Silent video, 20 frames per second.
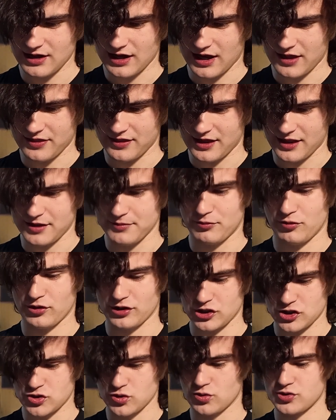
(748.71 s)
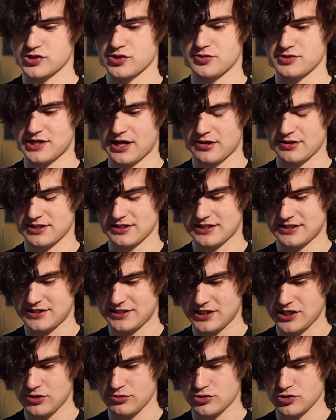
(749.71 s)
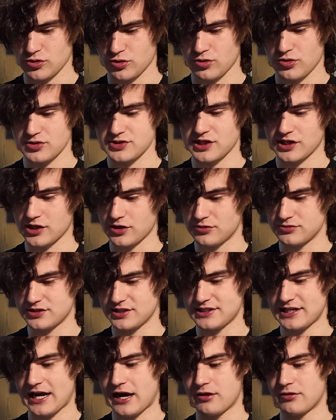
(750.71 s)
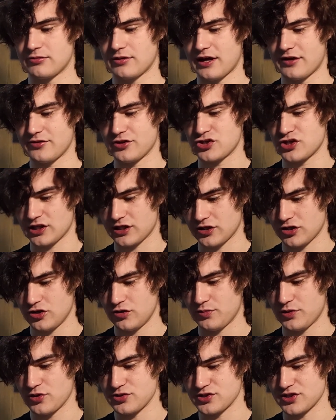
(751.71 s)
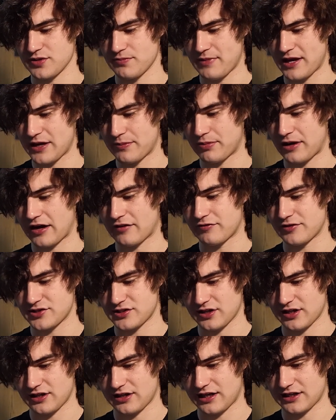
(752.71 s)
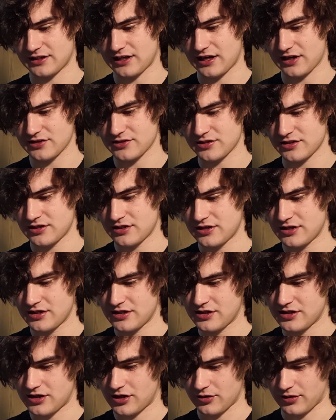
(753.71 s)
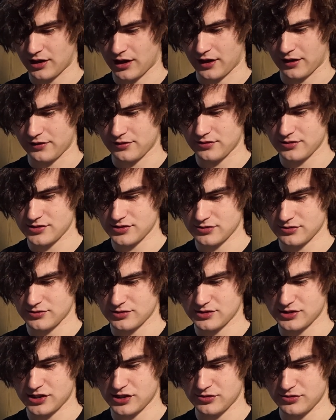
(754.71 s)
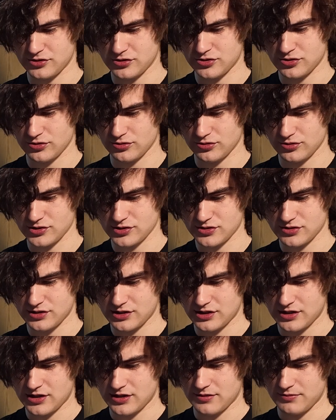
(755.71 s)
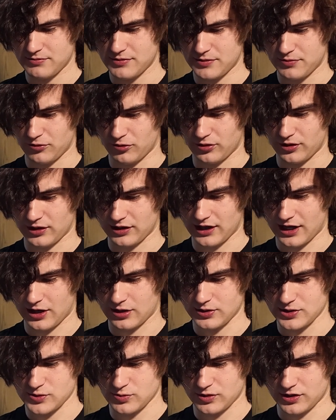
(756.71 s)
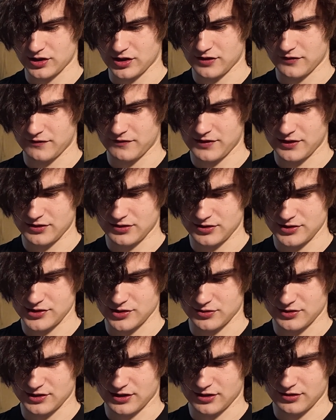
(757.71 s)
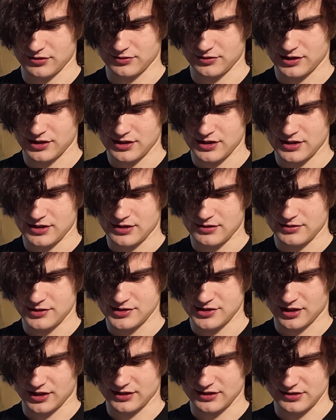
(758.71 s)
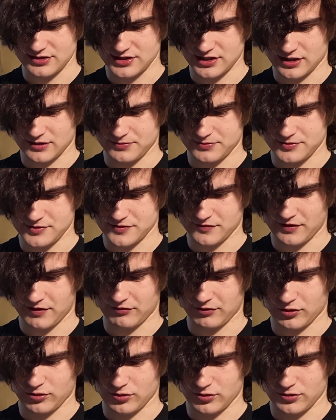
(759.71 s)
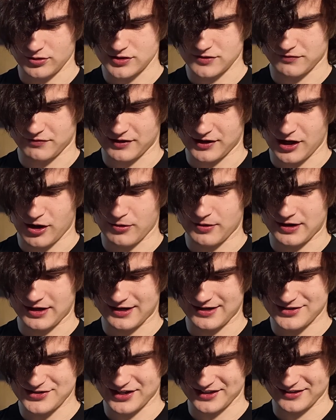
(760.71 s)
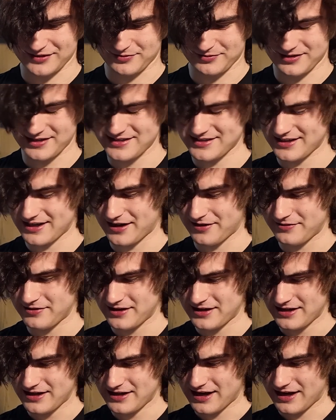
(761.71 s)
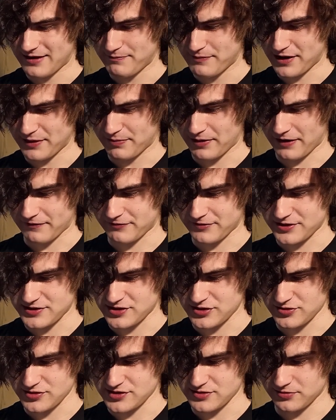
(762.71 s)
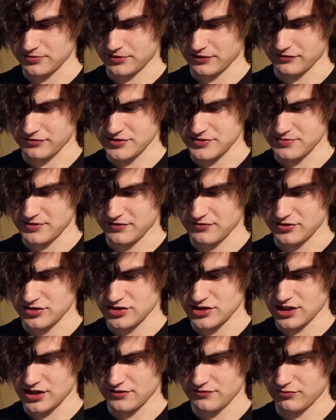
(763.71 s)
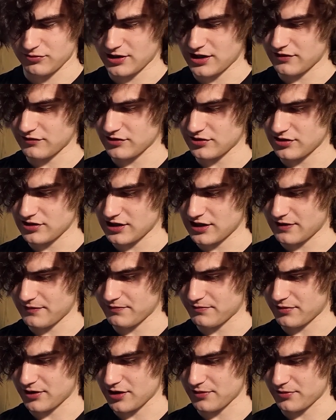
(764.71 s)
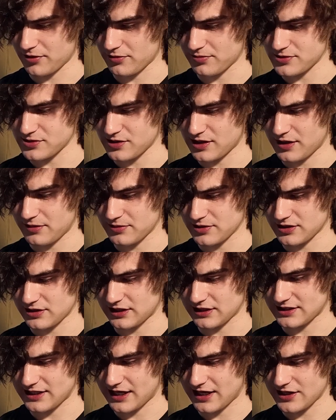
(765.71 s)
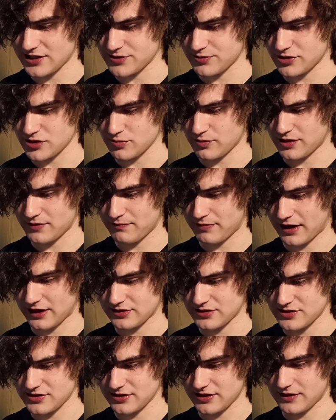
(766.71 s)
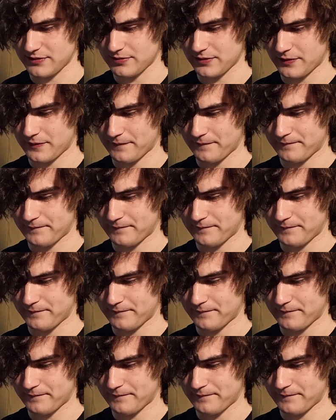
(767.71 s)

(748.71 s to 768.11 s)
And then the morning chores goes down to continue chores and go into town, and the chicken coop goes in to make breakfast and collect eggs. Okay, continue to chores. Mid-morning hours, working in the fields, going town, saddles up his favourite horse, Fiona, gentle breeze, yeah. Make breakfast and just simple breakfast made in the shade of whatever, yeah. Barnyard Bob was unable to collect eggs, so he just went back to sleep.